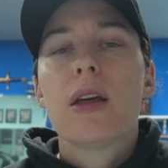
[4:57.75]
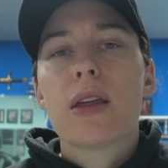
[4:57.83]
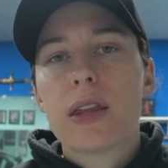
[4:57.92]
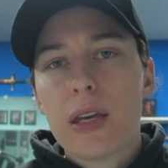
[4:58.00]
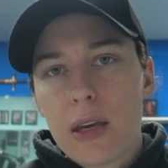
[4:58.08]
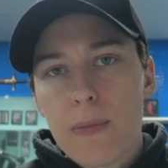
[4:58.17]

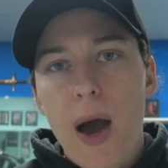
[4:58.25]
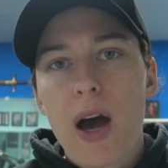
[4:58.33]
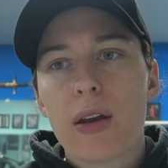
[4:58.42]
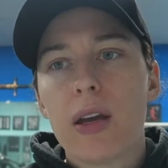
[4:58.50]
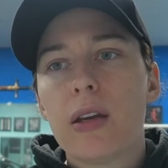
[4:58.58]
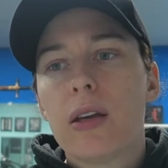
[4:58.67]
think
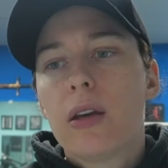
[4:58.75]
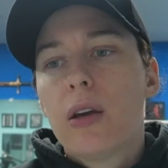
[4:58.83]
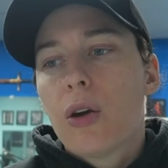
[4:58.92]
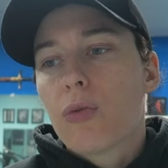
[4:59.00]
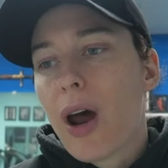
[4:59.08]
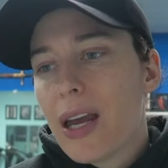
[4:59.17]
about it,
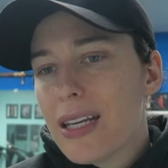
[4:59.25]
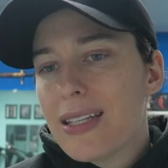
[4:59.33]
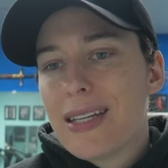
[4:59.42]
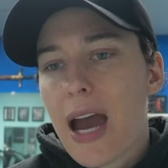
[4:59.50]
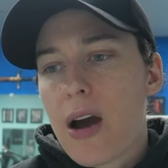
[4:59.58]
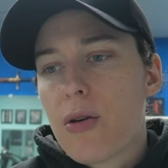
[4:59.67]
write it
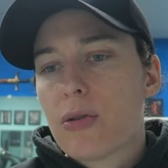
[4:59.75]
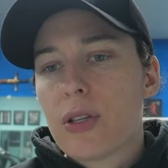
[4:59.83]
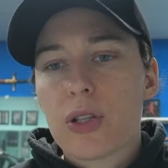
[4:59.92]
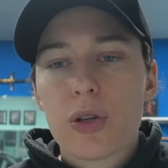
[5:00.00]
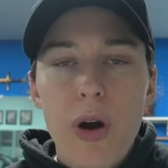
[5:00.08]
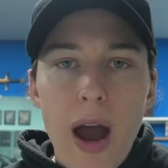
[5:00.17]
down,
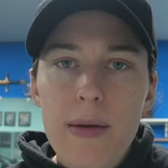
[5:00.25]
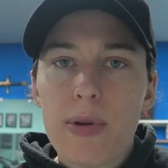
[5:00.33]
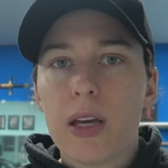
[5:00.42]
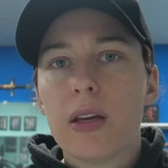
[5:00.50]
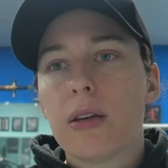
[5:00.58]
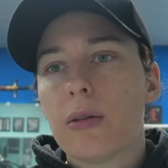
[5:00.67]
describe
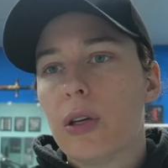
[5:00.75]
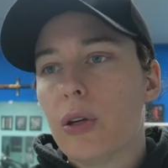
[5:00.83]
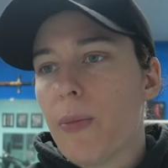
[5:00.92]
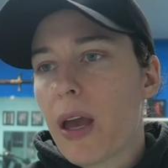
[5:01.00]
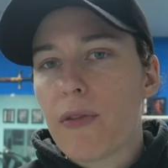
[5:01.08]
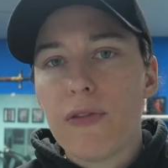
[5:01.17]
it, you
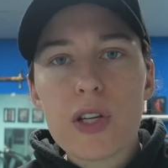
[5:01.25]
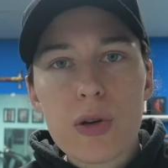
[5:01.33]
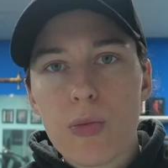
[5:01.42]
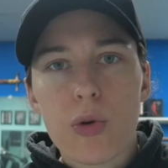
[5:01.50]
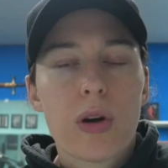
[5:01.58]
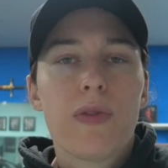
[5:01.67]
make a
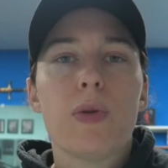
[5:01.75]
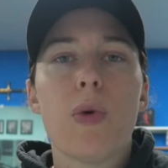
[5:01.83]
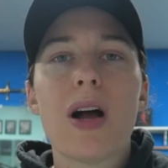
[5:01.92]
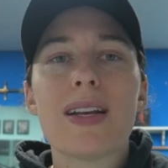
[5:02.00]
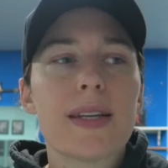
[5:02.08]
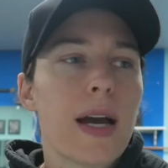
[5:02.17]
vision board if you
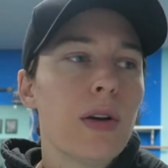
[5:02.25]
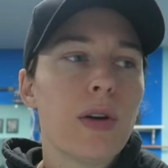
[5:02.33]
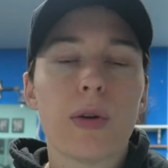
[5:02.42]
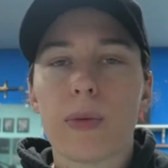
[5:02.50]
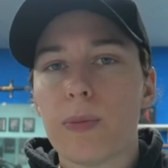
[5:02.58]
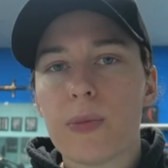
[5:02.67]
want, tell
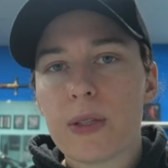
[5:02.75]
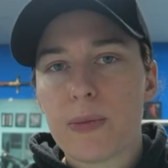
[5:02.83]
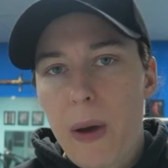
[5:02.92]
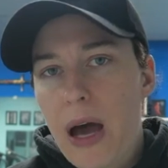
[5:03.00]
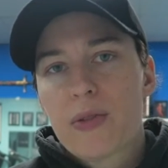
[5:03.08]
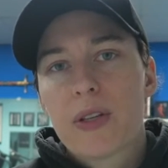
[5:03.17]
your
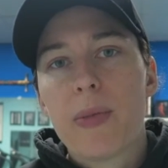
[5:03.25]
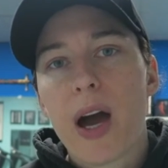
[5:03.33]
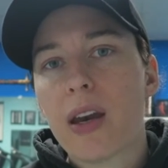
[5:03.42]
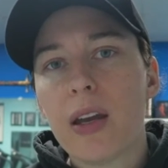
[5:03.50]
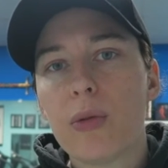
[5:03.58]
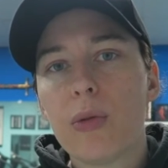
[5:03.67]
spouse
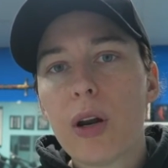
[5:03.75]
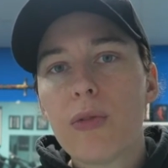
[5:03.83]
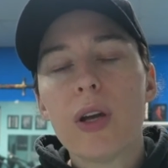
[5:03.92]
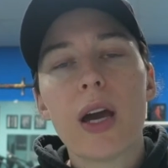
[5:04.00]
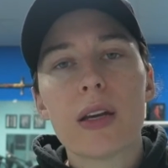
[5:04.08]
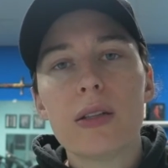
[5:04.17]
about it, whatever you got